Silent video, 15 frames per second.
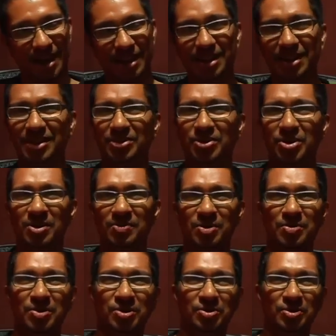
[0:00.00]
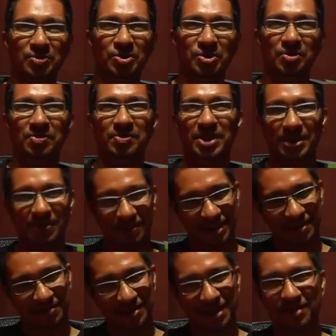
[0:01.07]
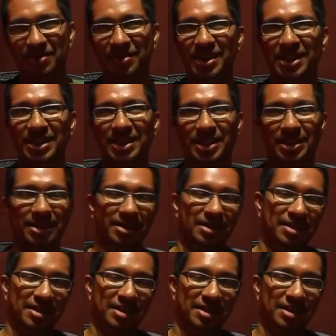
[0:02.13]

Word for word: I think it's called Bobo Sum Sum, but I've, I've not really checked it.